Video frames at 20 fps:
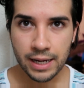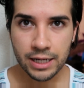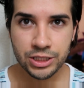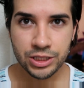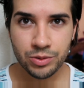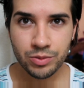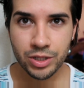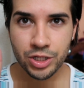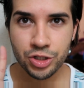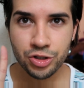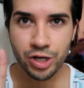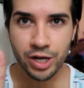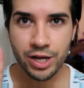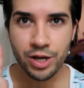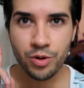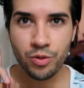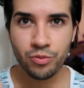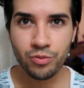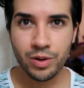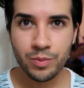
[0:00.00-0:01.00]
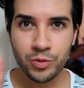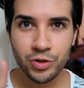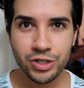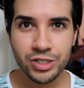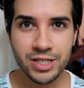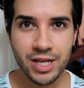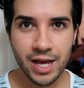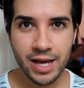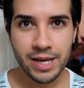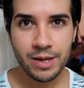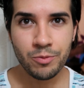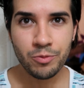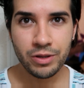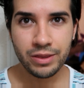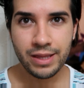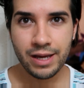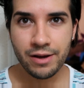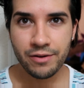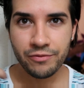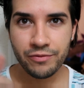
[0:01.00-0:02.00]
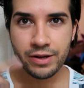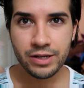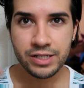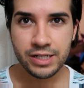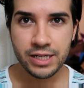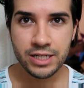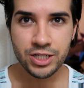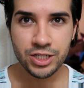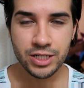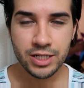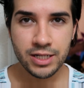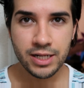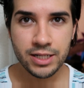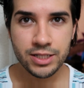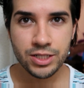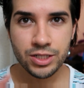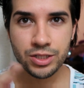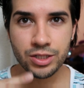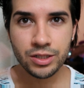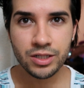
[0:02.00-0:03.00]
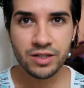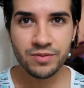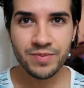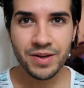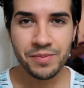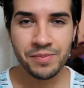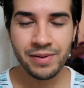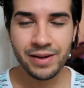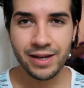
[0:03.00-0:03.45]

I actually want to try it one more time without foundation. I just took off my